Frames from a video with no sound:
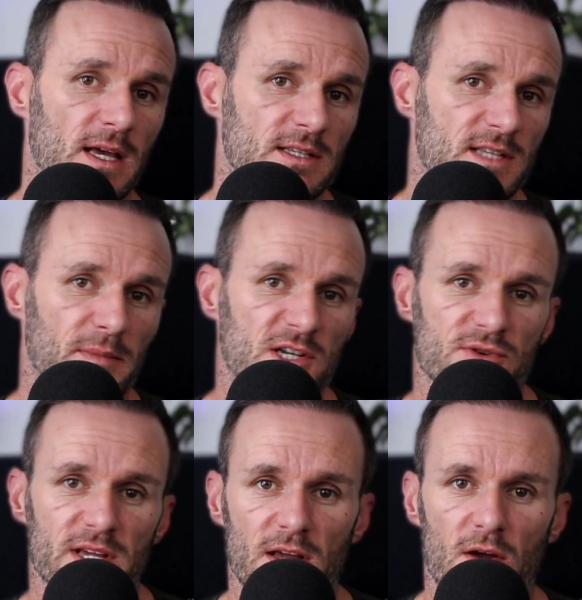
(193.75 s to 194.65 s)

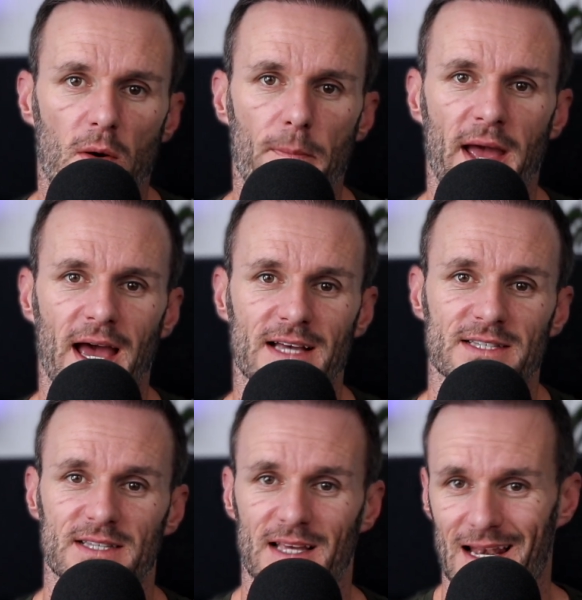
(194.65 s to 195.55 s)
Symmetry
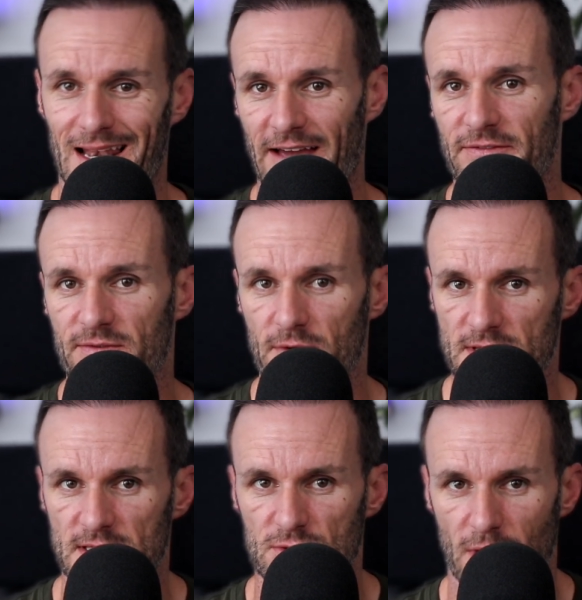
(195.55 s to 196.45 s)
compares left
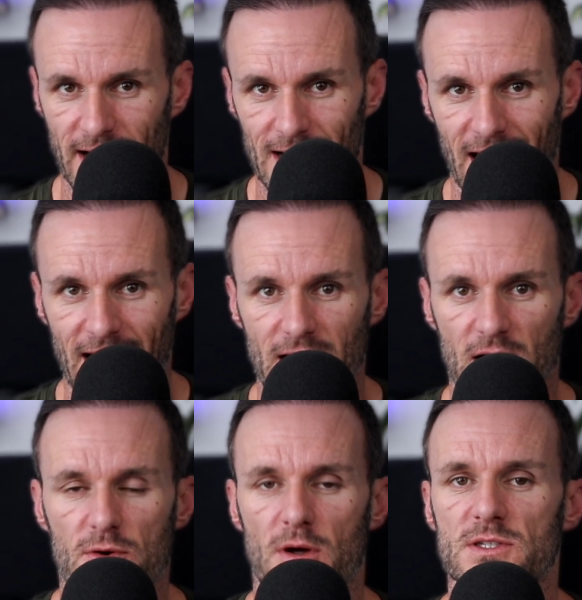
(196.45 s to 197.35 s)
versus right leg
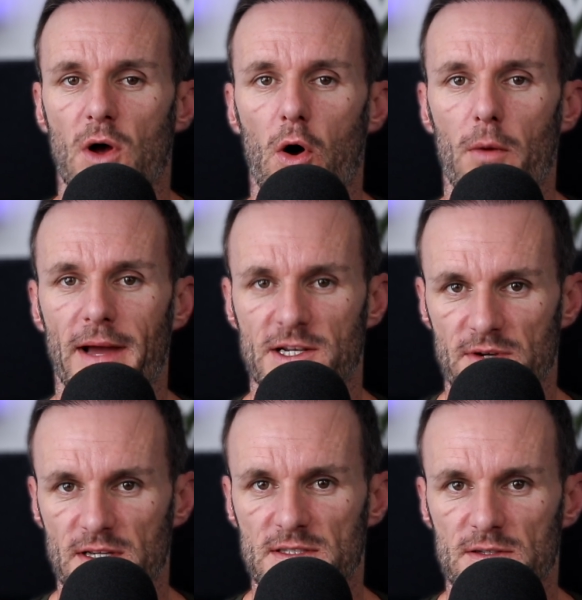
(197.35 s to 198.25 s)
across all
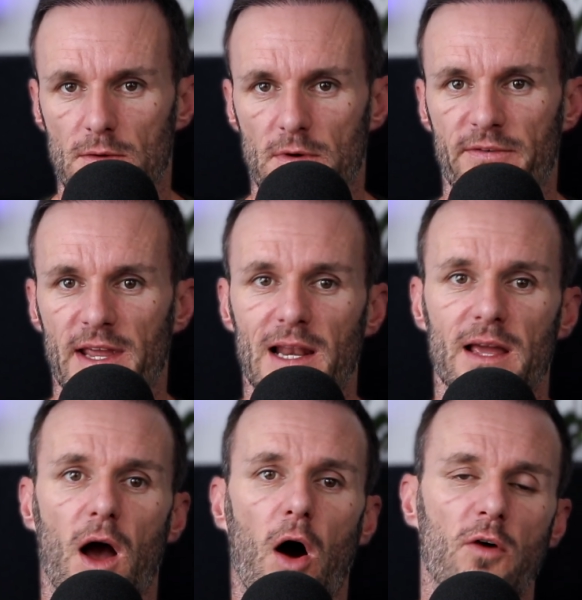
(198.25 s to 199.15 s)
metrics,
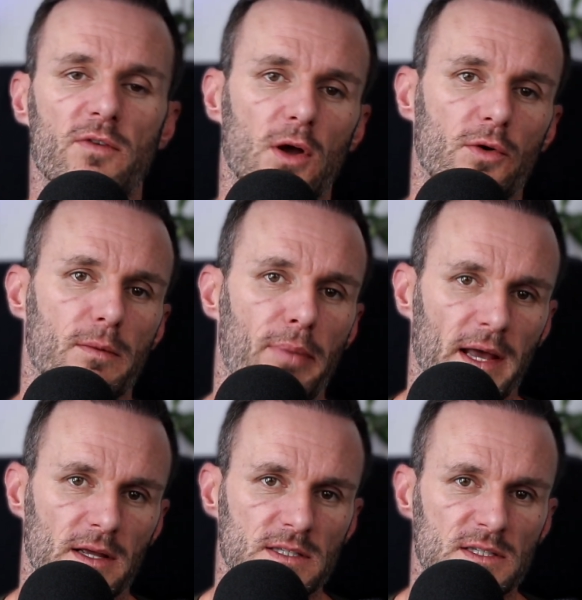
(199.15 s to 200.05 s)
revealing overloading
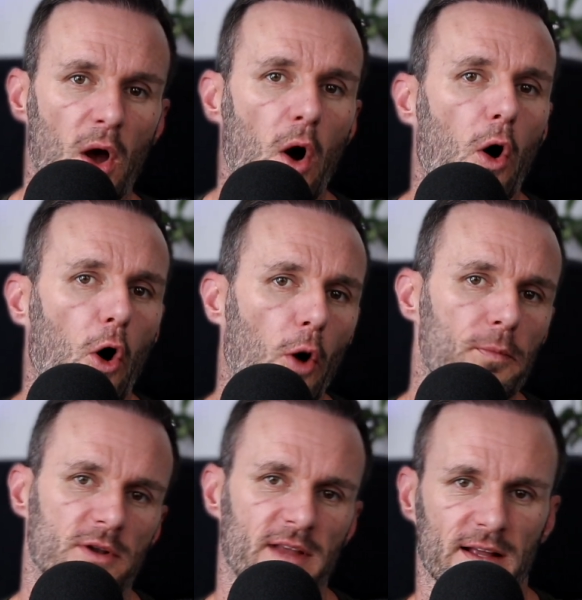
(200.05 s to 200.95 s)
patterns or
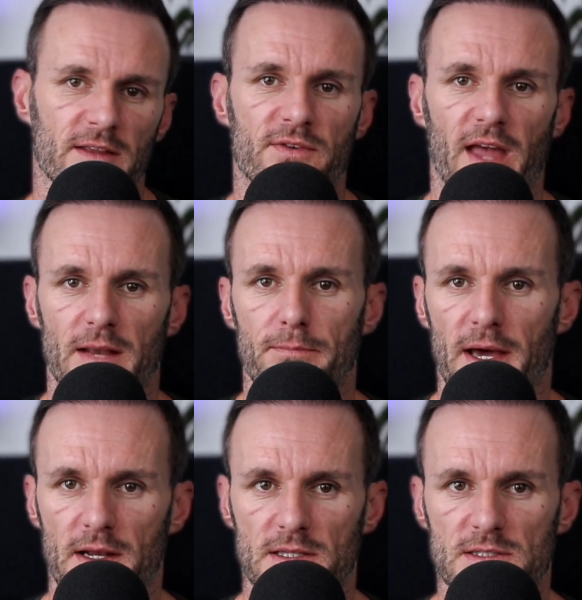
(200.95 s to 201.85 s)
protective gait
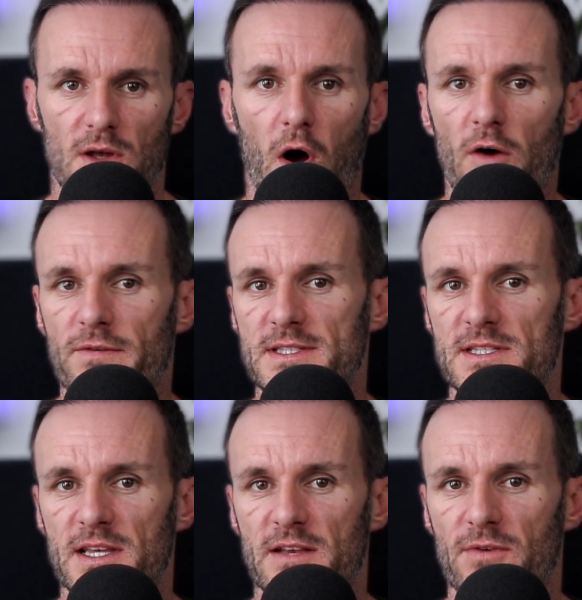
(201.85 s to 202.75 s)
patterns, often
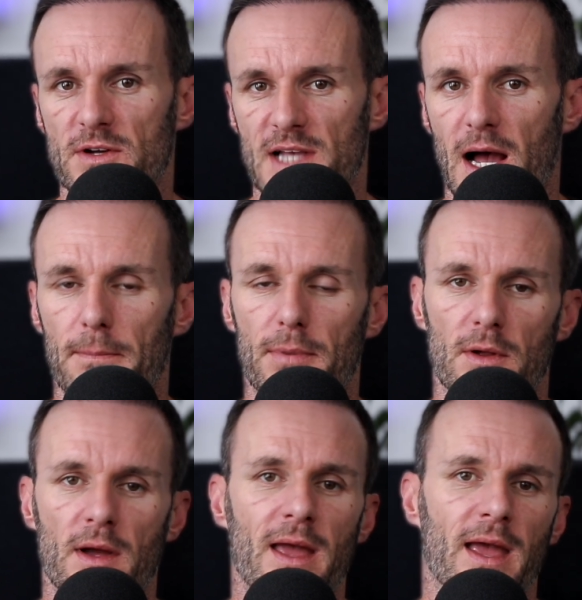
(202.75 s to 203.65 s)
seen, for
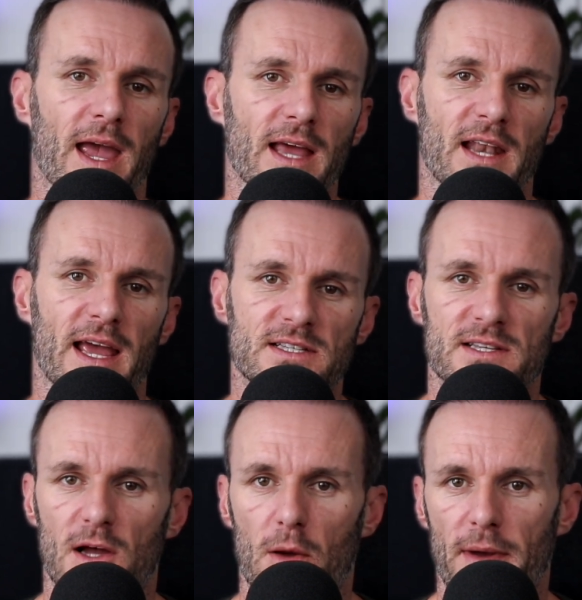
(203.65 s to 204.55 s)
example, in an
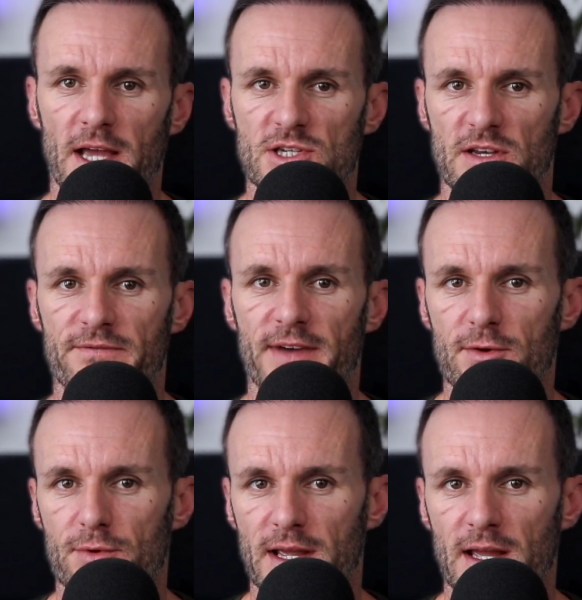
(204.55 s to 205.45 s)
ACL patient
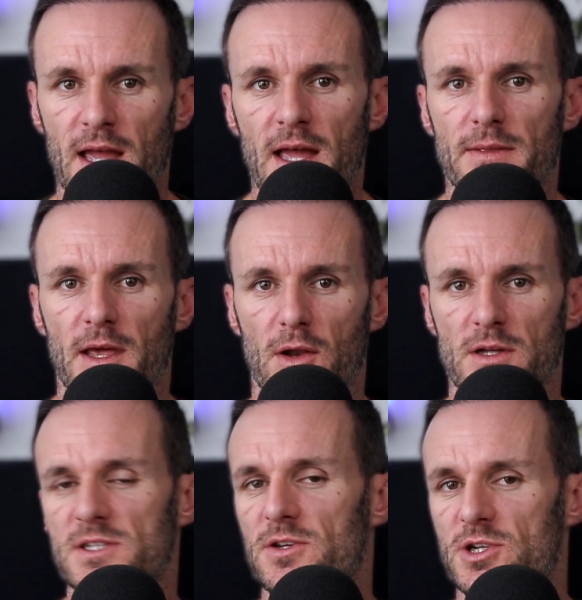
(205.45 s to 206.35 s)
favoring the
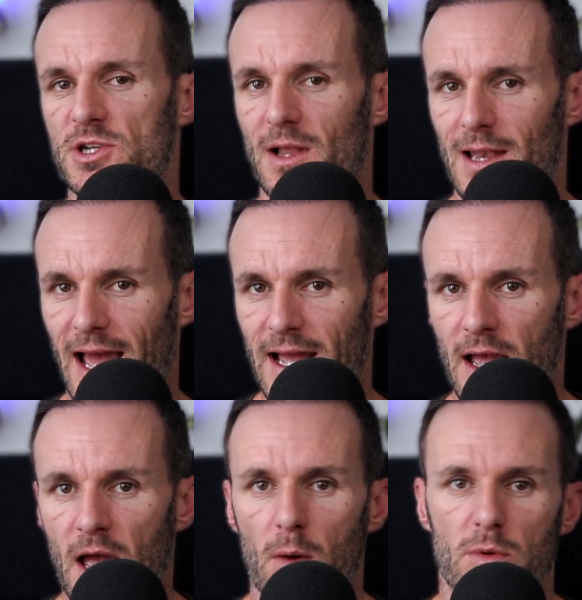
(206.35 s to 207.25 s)
non surgical leg,
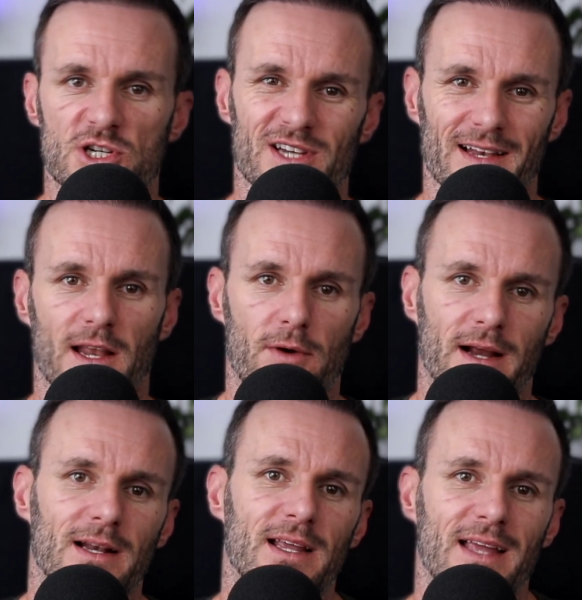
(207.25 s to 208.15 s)
which then
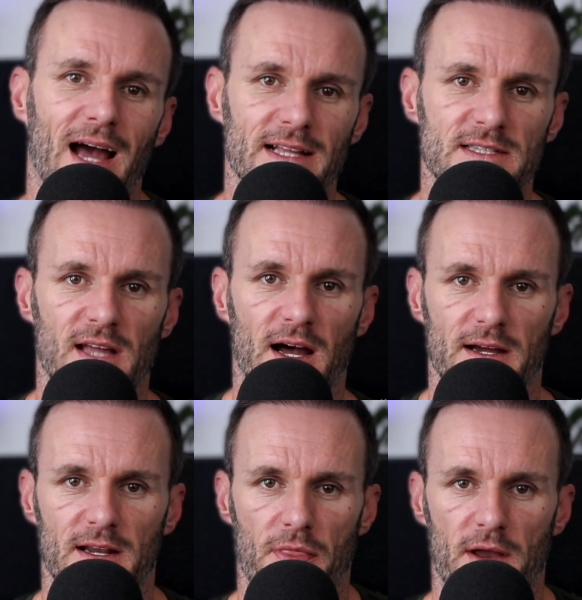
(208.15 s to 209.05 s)
directly guides
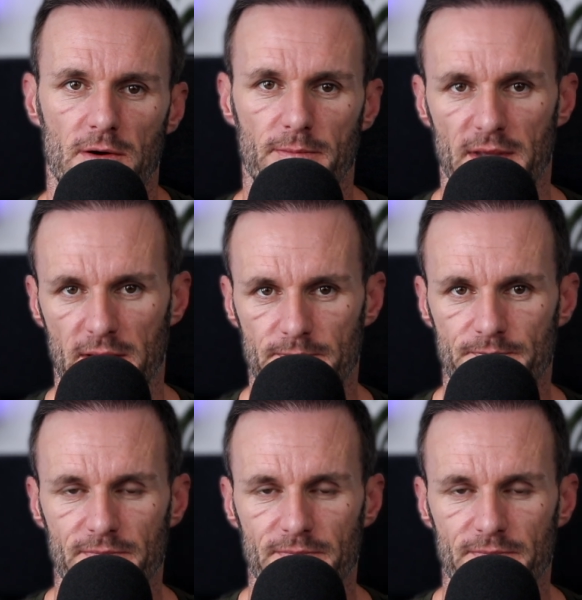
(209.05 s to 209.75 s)
targeted therapy.